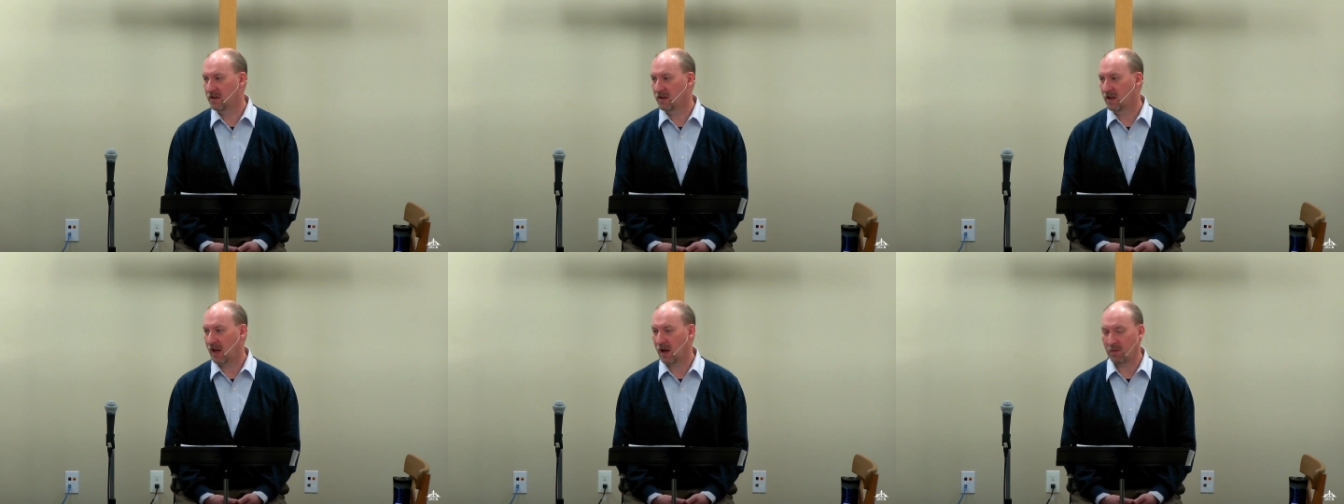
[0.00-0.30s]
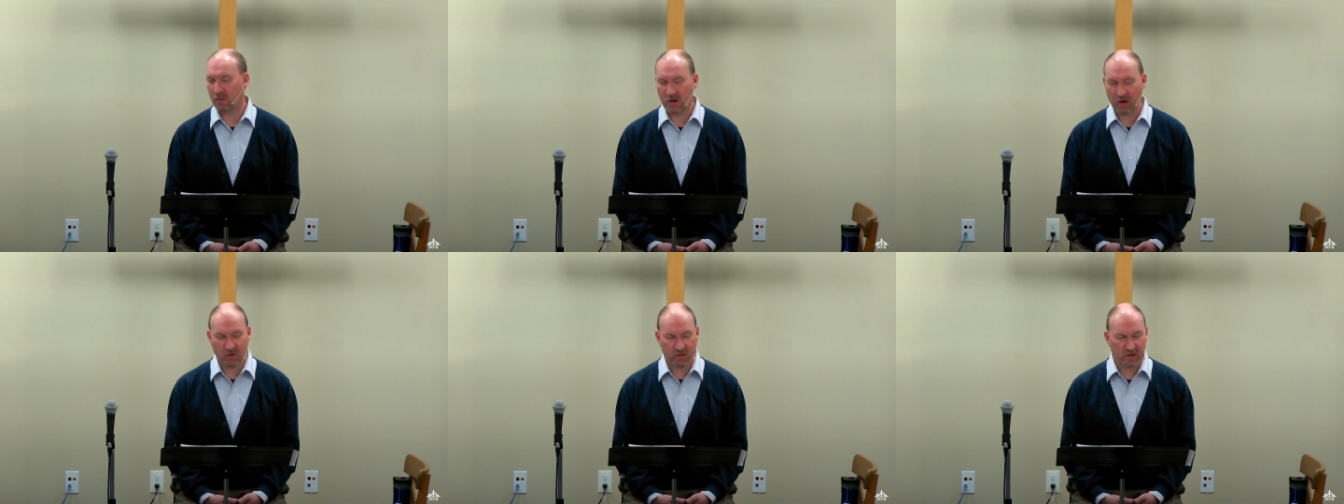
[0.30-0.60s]
And
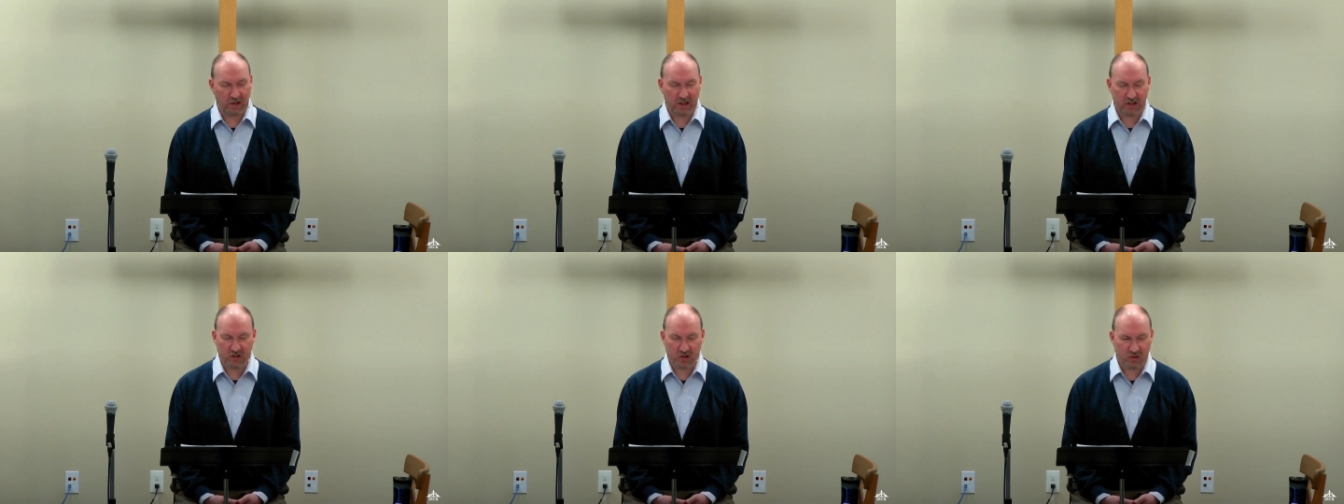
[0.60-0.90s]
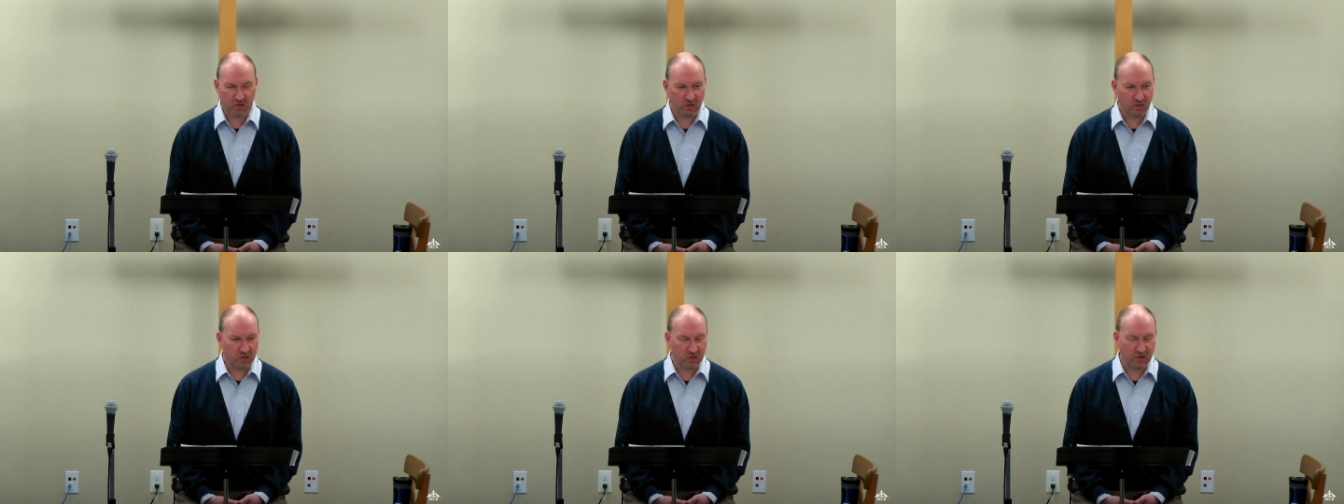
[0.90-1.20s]
we only
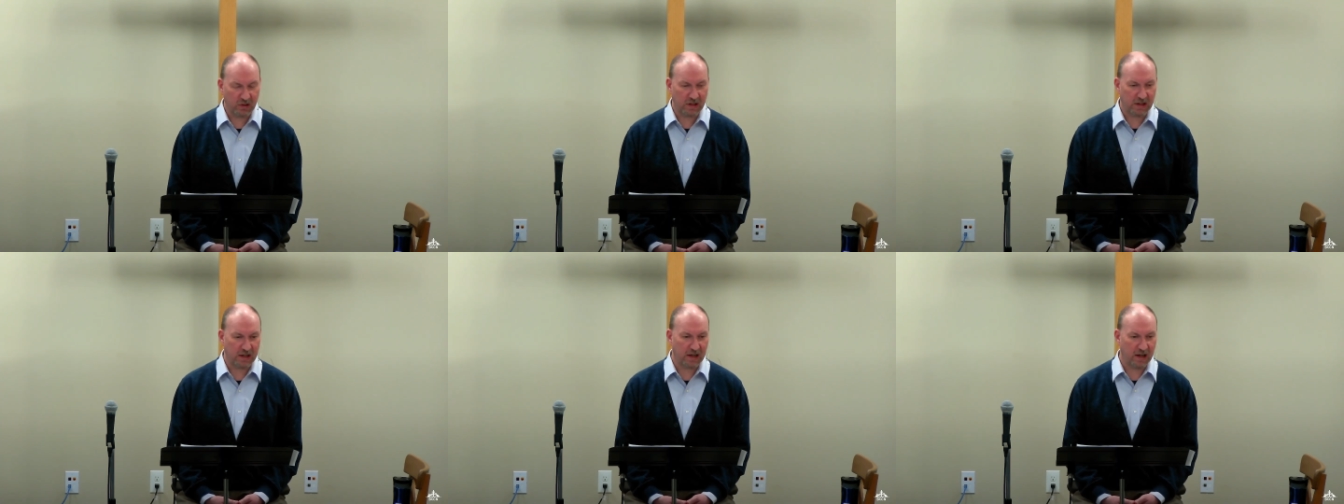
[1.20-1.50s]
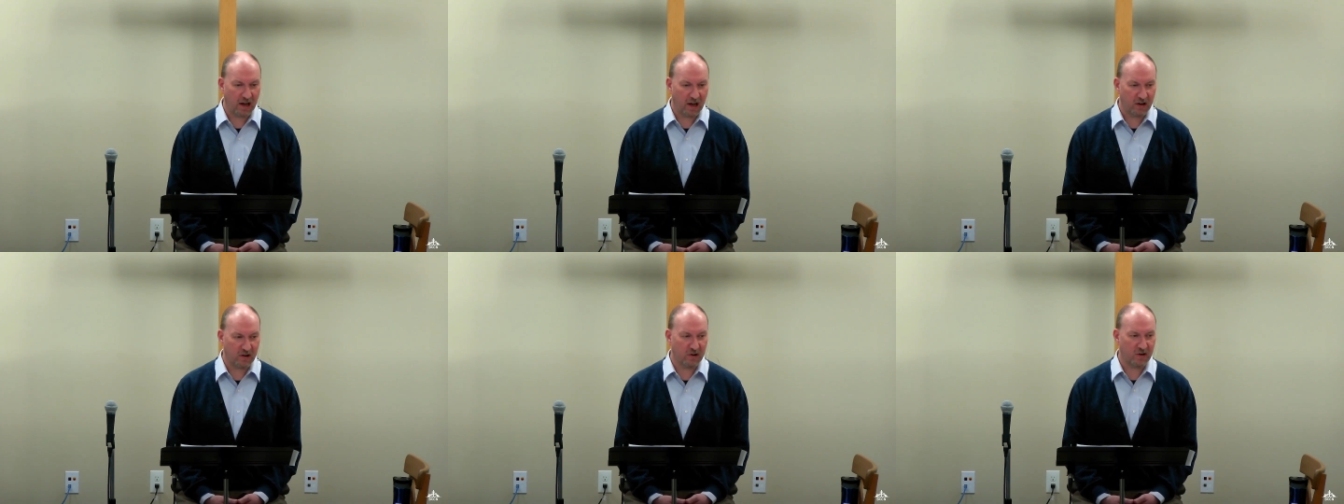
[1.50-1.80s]
truly
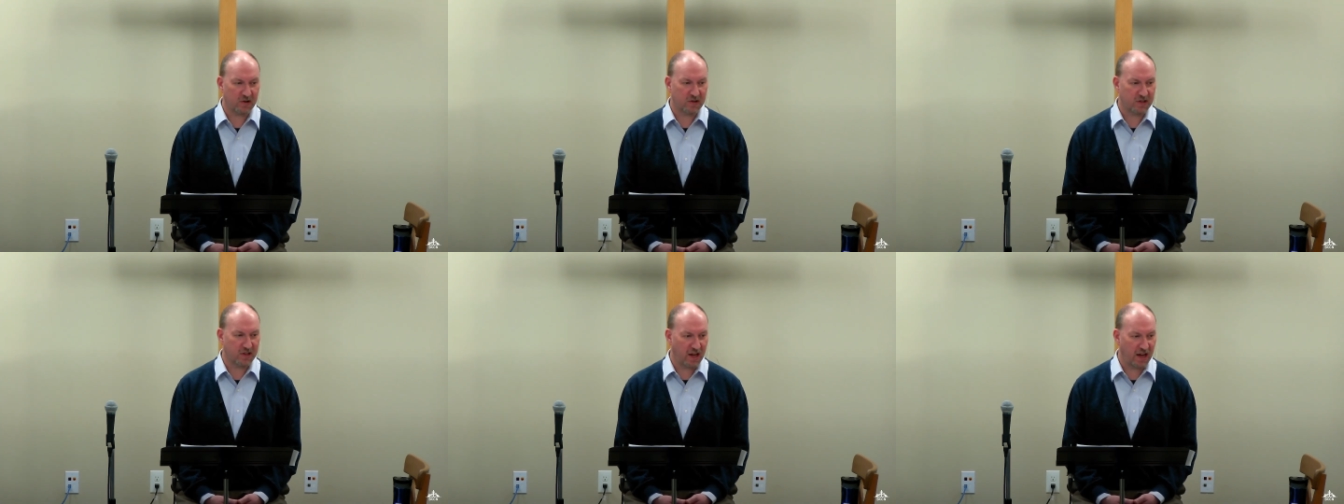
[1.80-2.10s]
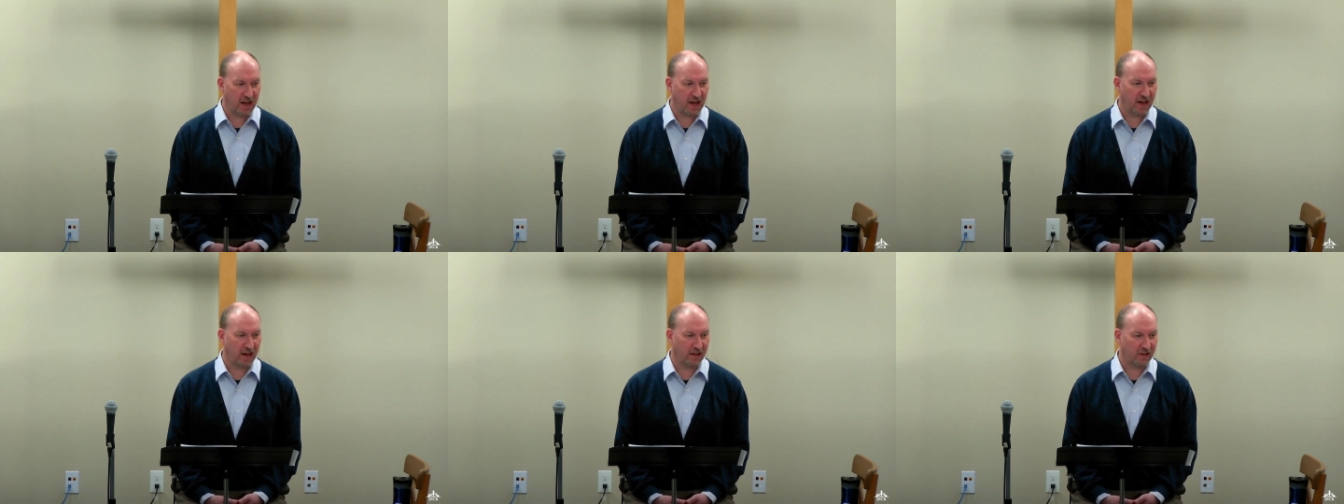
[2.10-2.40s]

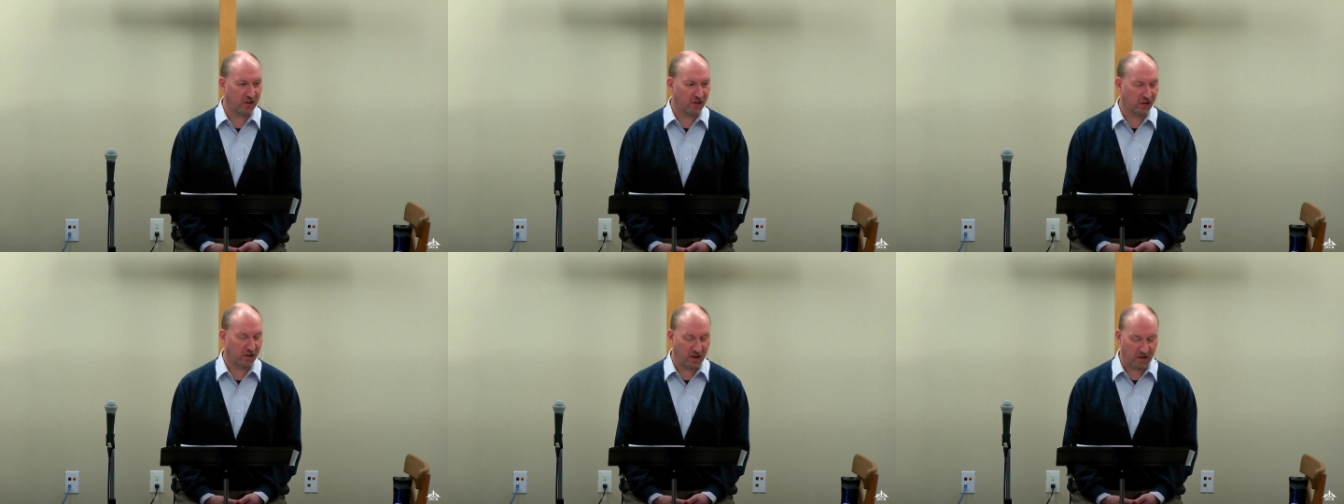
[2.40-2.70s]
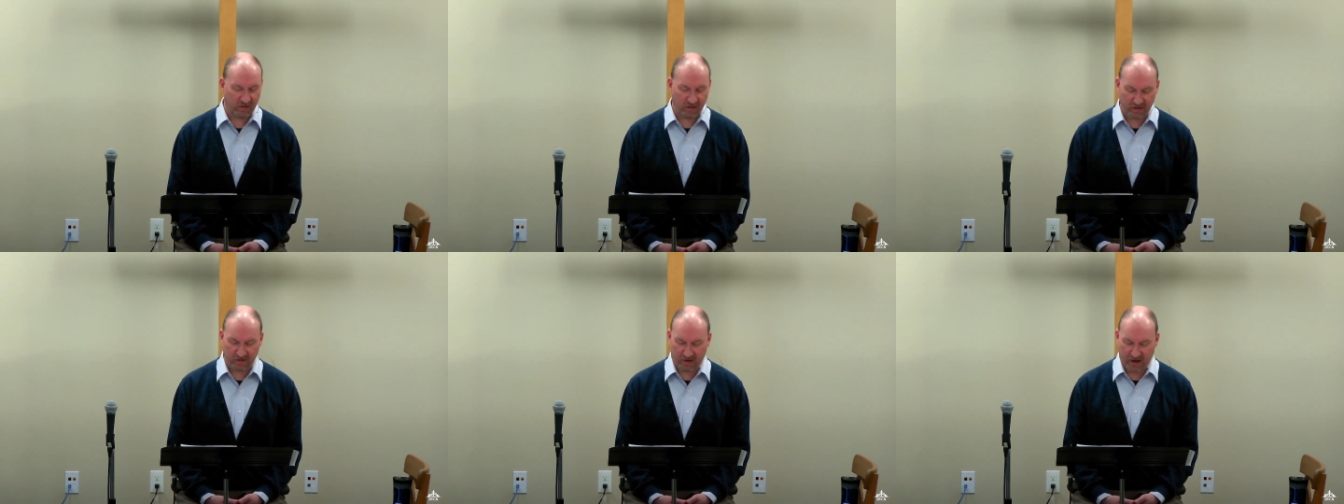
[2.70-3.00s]
understand the
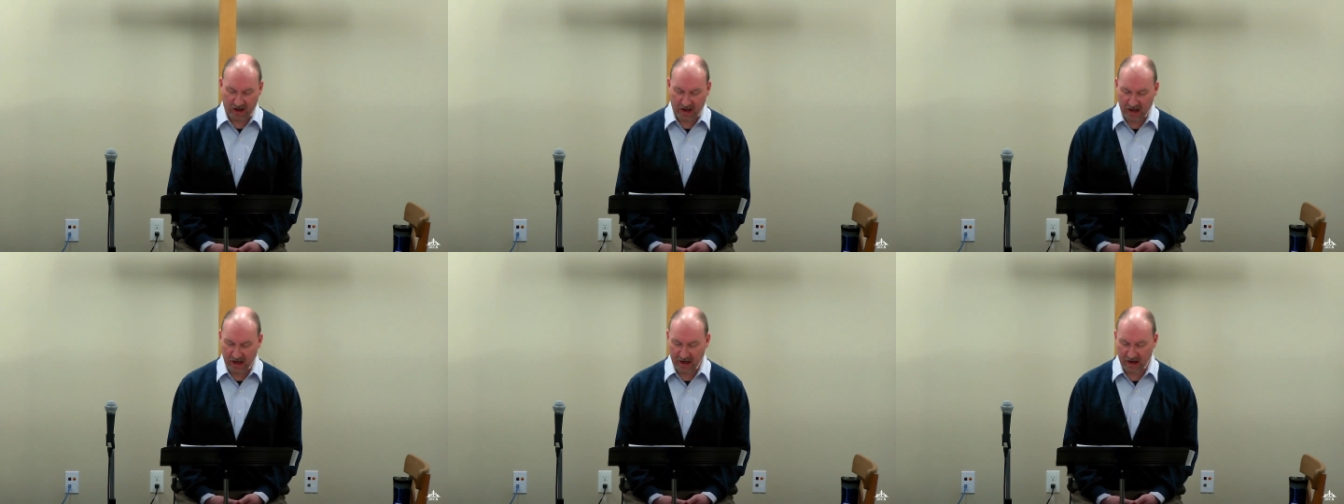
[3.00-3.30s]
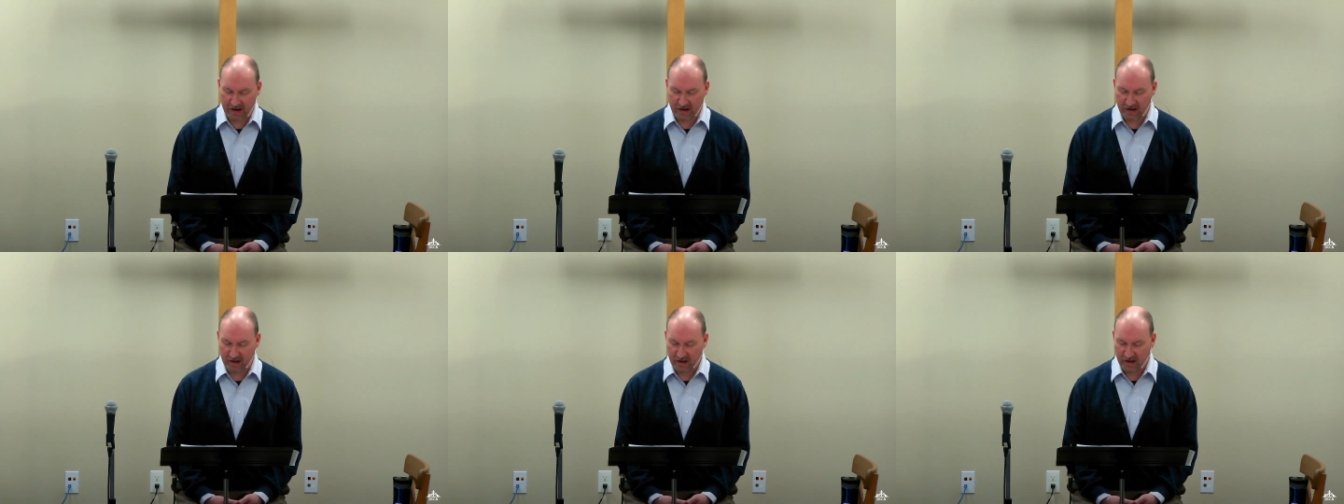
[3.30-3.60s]
love of God